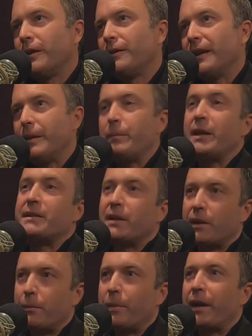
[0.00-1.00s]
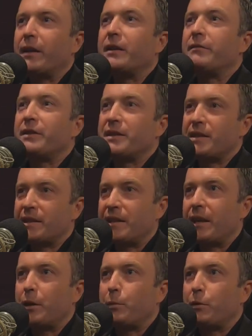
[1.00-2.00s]
that it makes it competitive and
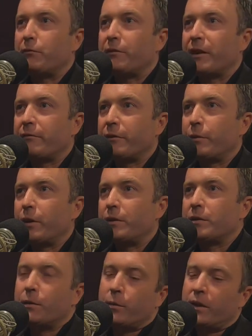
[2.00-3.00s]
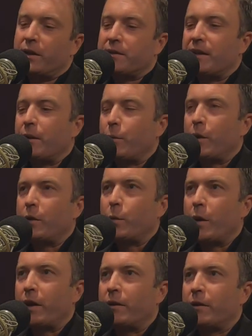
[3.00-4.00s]
sustainable for everyone. So it really is that
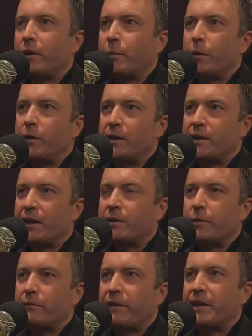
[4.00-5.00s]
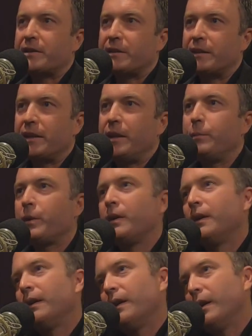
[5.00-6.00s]
win-win. Communities get to invest and keep,
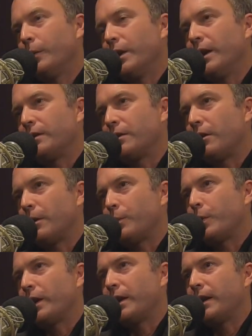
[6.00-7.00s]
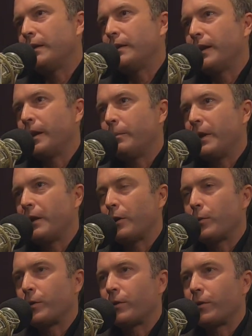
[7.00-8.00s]
and we get to operate and make
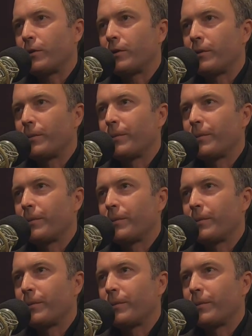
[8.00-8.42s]
our return.